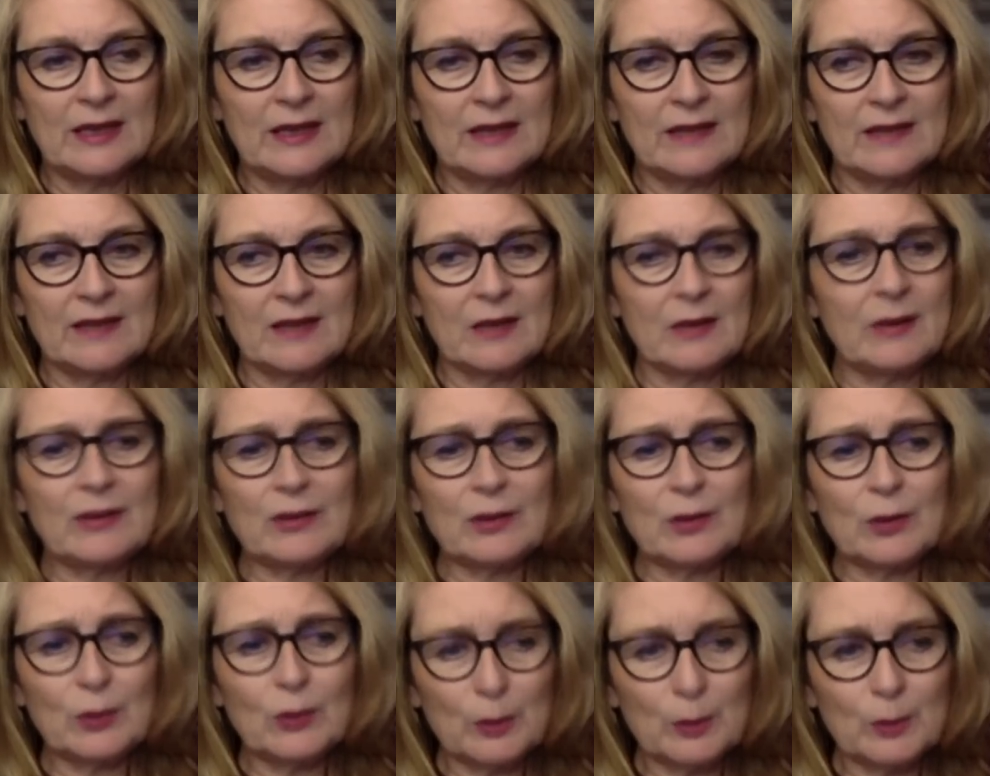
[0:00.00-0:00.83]
So it's
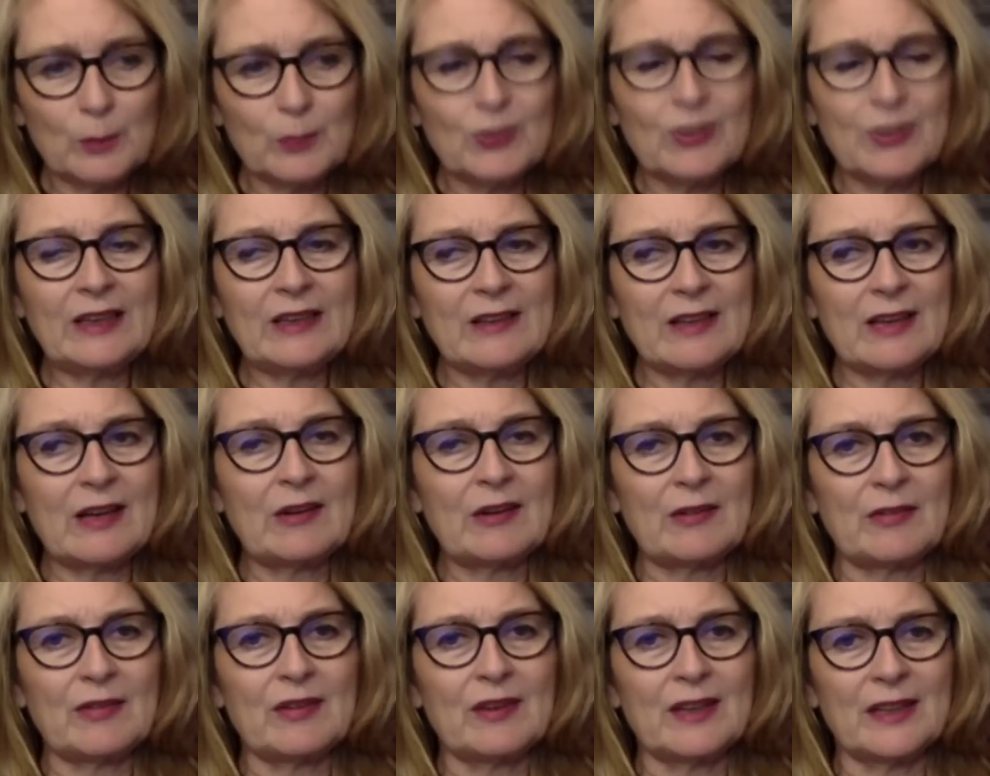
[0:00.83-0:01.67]
all pretty
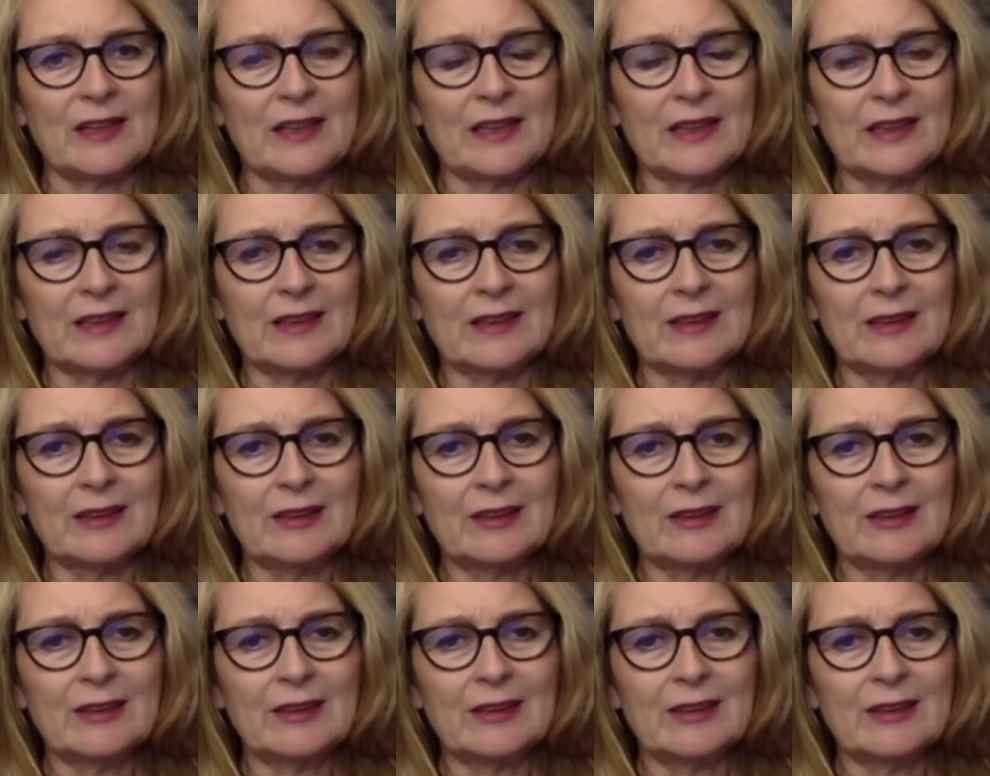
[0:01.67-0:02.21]
terrifying.